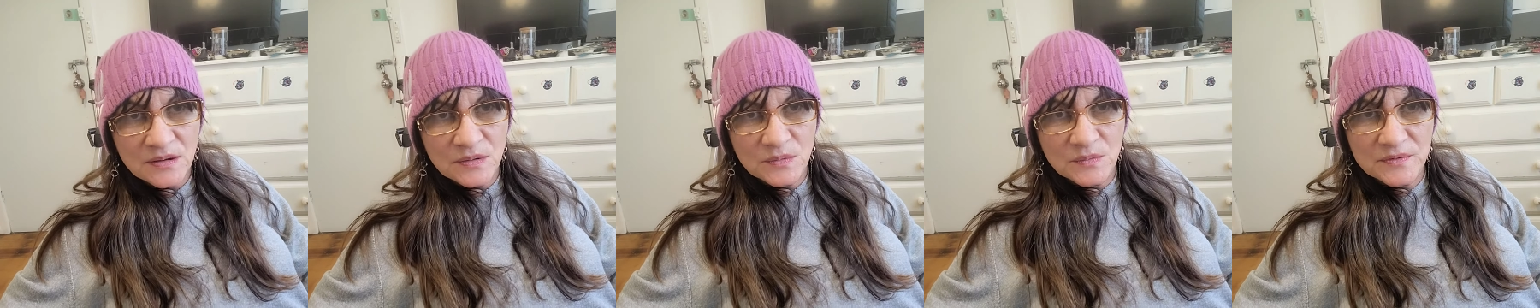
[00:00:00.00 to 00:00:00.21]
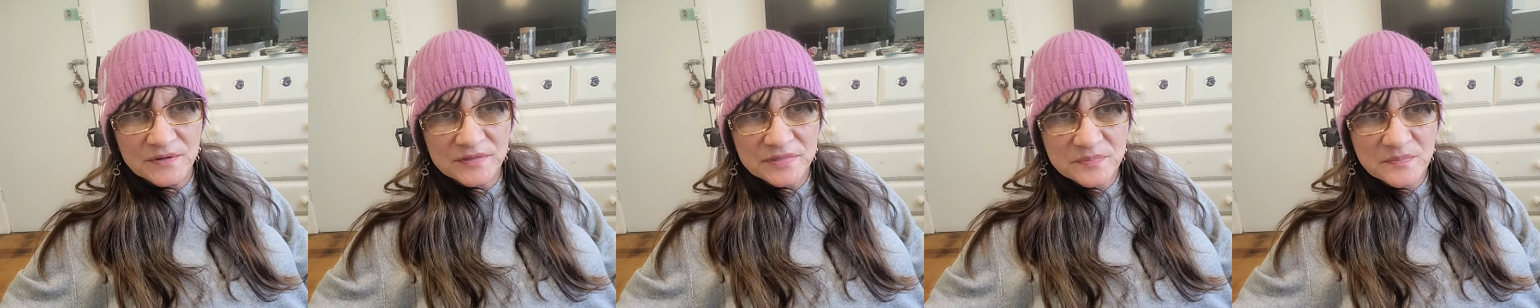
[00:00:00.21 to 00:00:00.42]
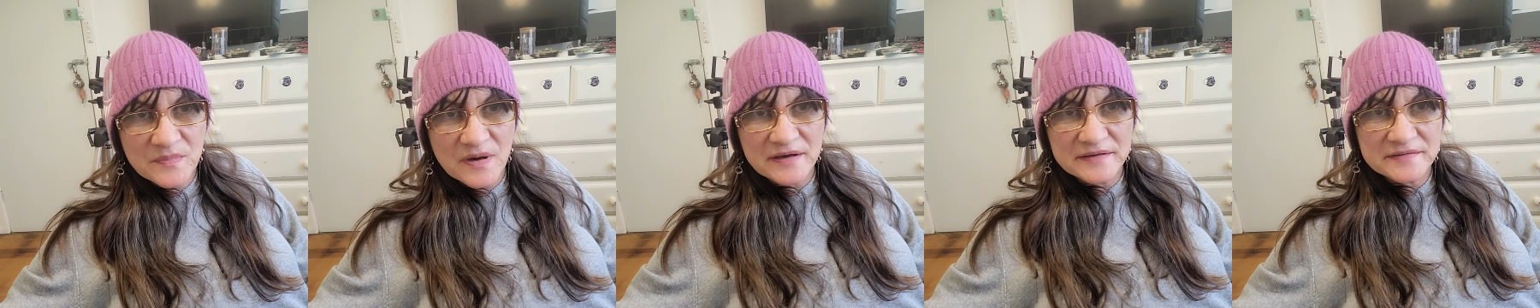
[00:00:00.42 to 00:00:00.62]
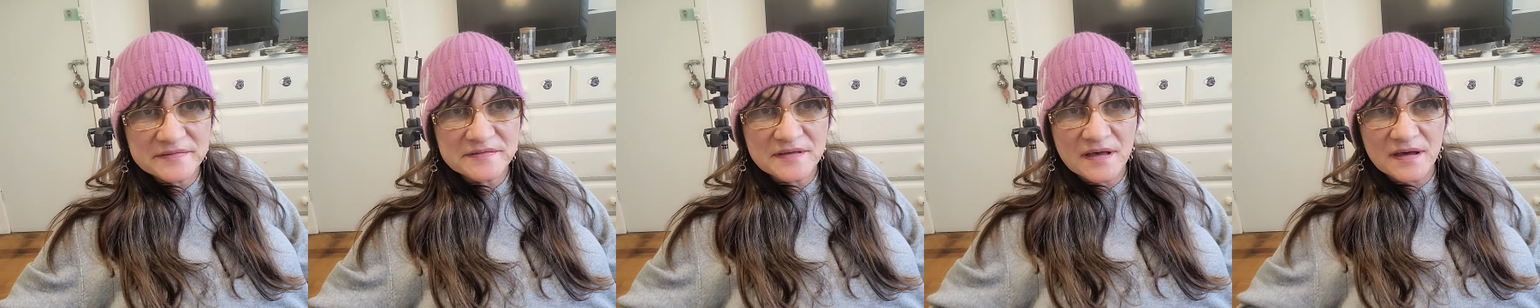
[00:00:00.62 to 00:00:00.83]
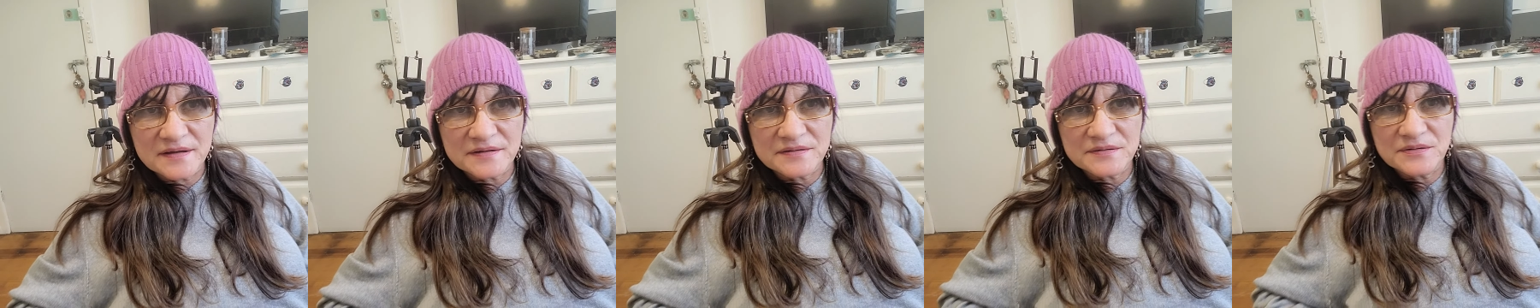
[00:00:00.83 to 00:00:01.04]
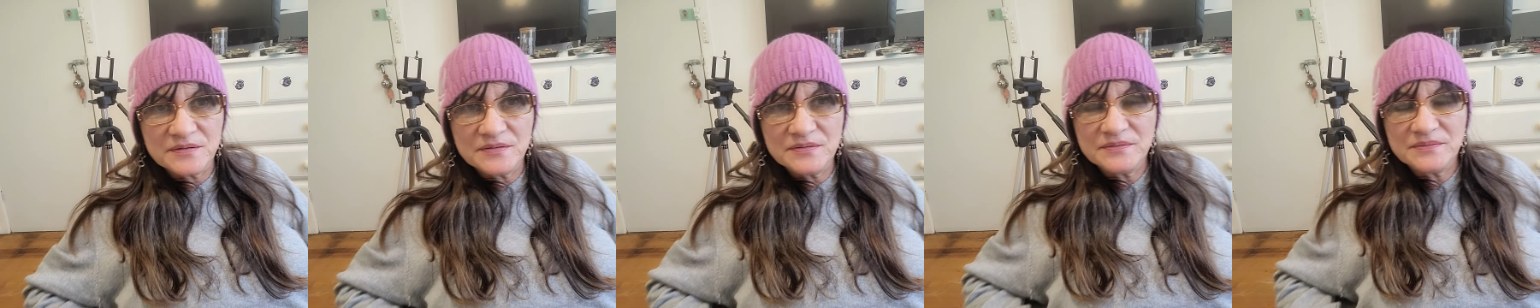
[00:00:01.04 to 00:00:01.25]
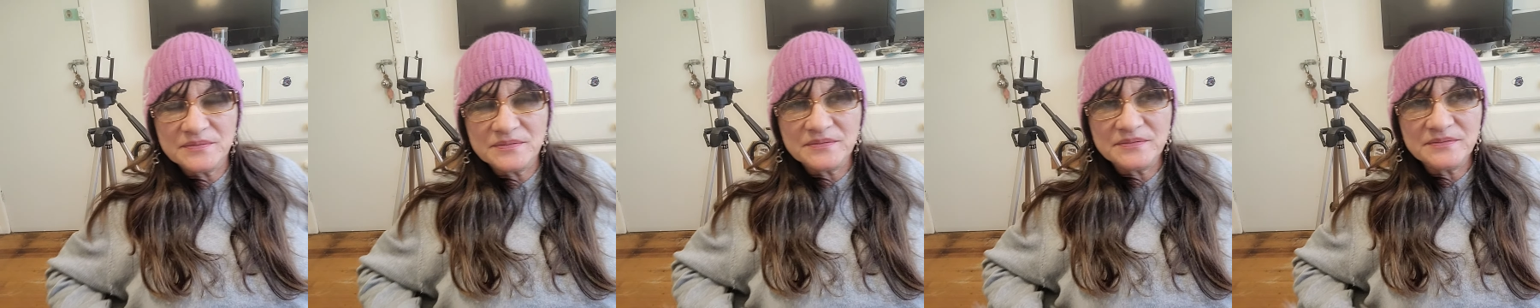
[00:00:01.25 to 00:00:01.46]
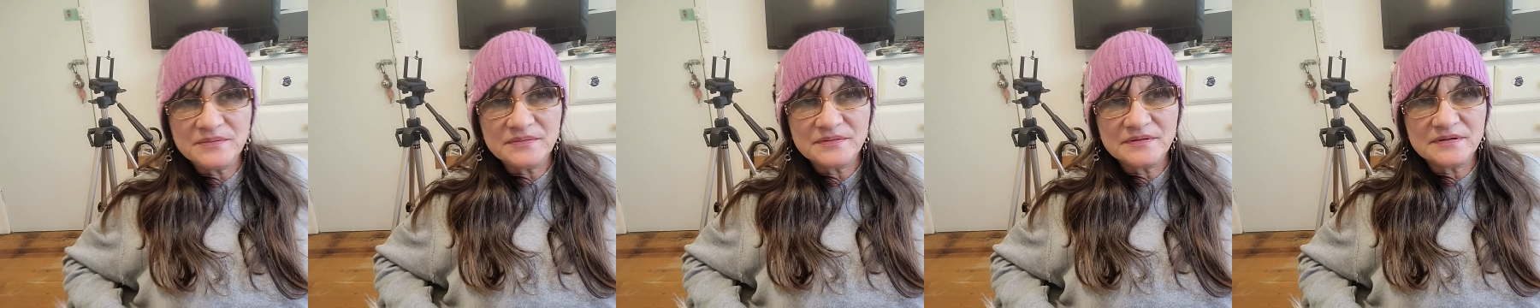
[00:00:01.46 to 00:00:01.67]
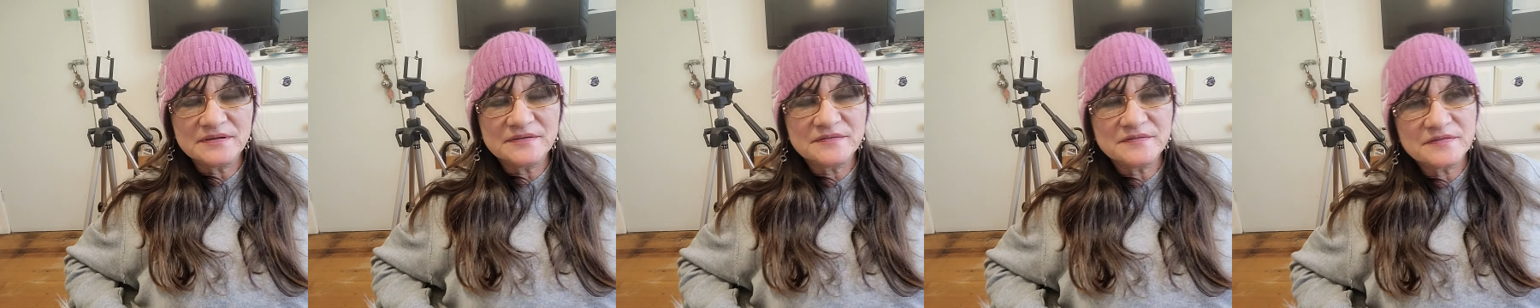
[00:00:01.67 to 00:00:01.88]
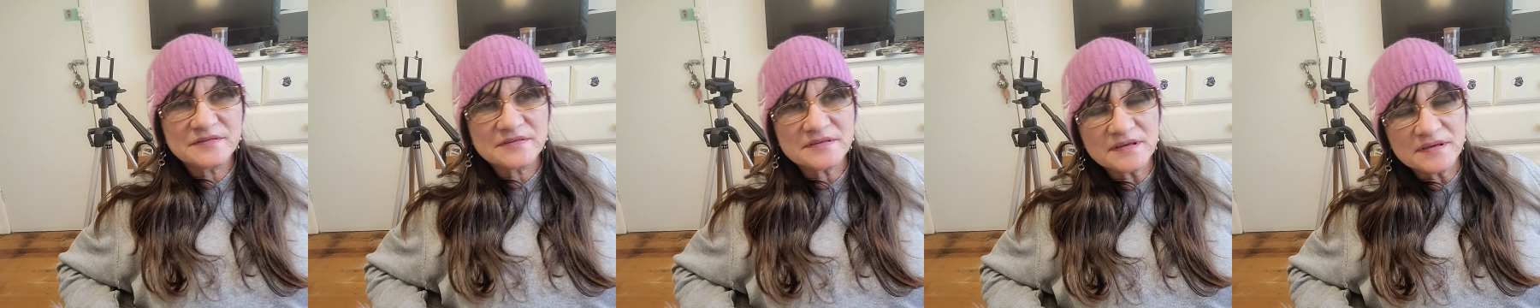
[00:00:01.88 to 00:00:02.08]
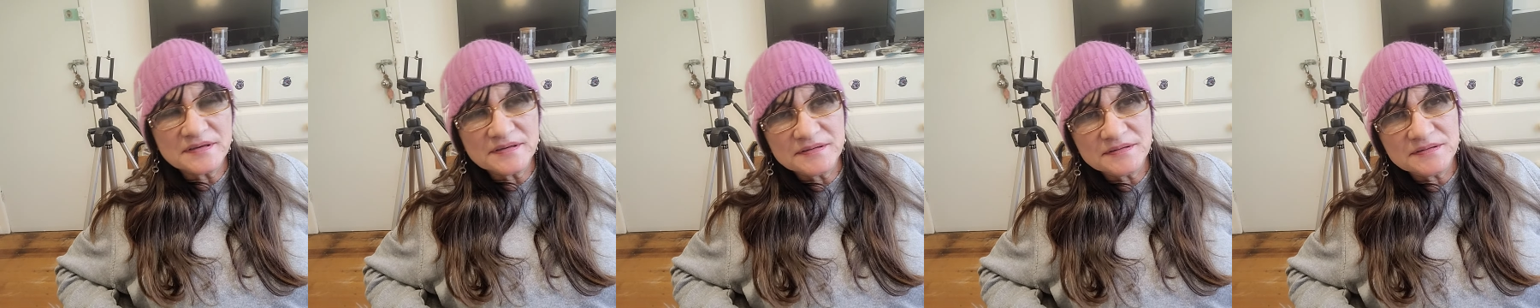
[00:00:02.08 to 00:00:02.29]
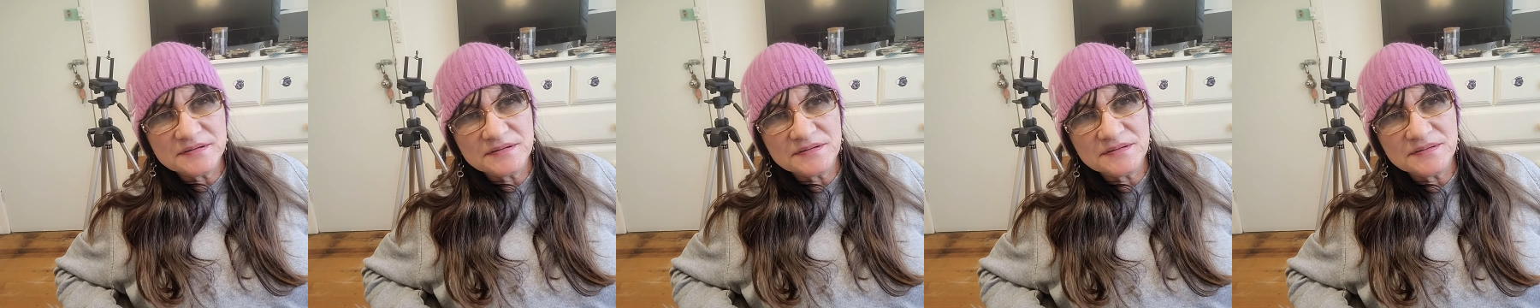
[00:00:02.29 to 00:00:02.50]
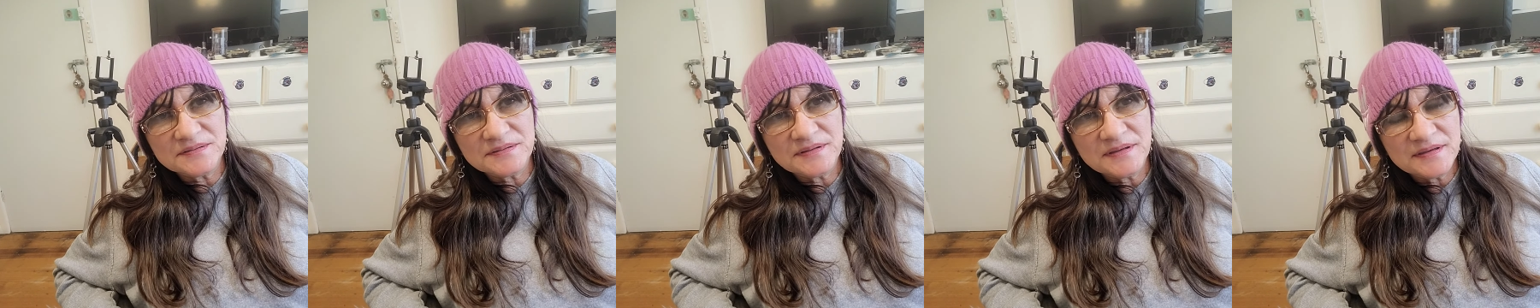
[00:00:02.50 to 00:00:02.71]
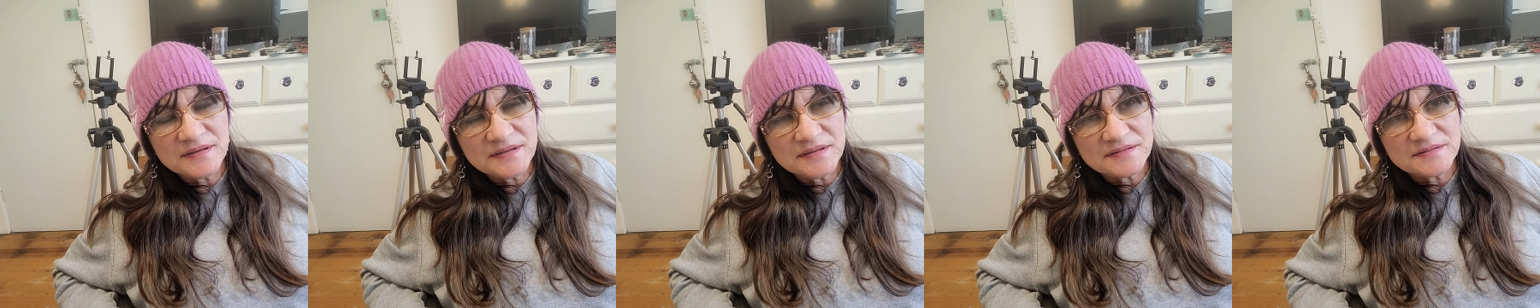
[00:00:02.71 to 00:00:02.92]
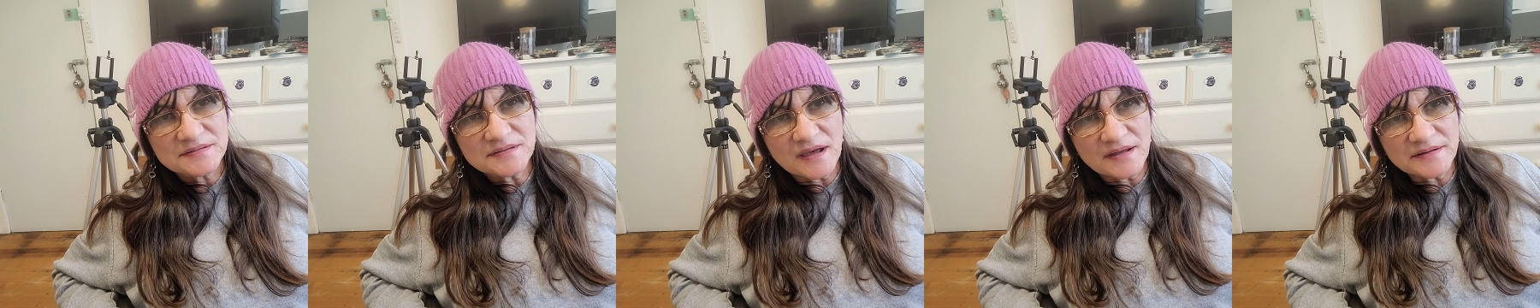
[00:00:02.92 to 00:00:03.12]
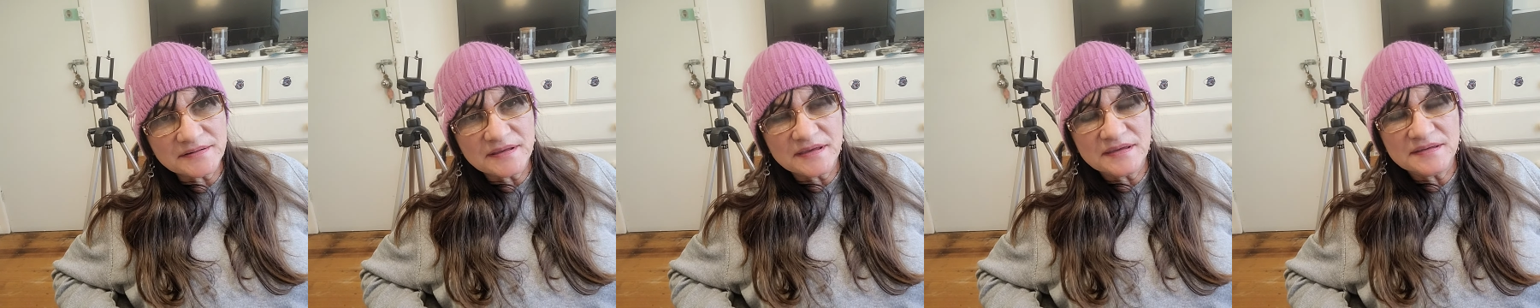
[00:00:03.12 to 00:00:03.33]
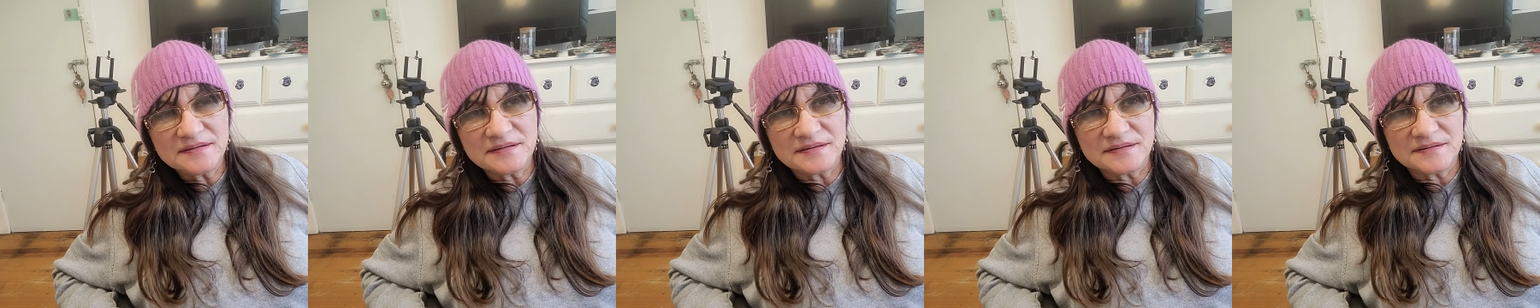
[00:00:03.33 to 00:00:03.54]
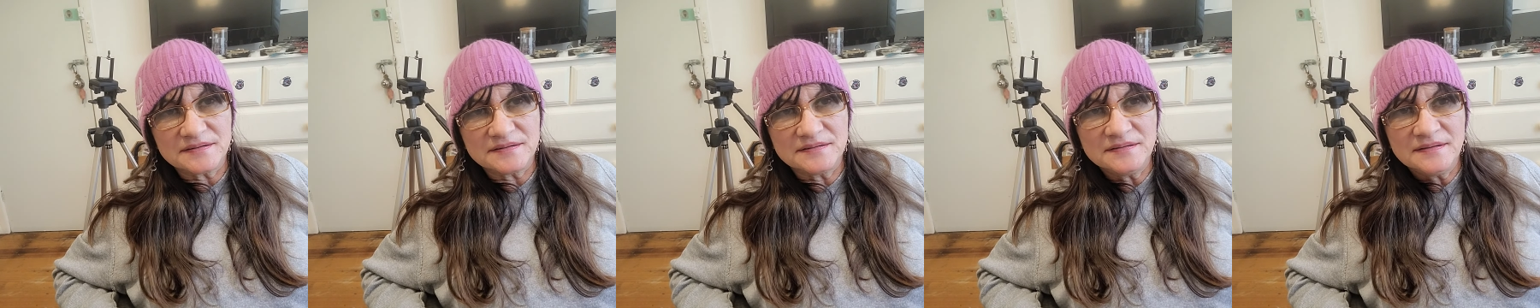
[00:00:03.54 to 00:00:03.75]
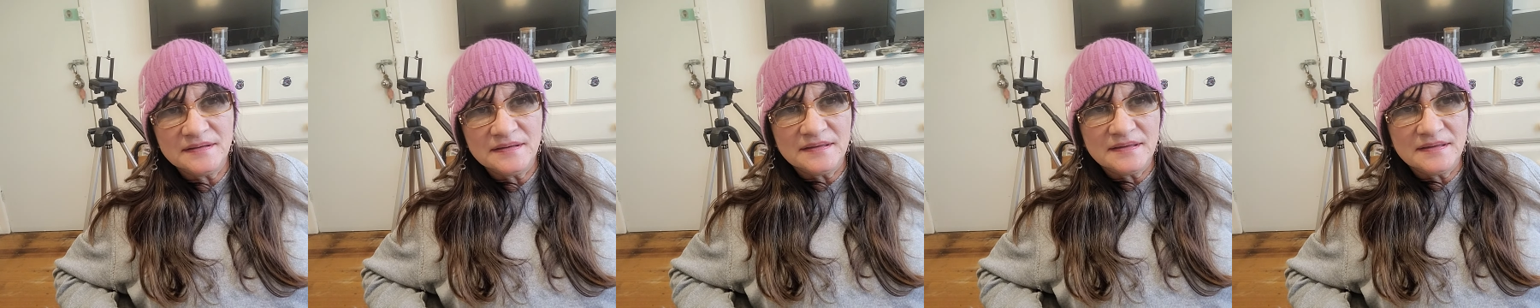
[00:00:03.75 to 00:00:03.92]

with my son who lives in Dunedin.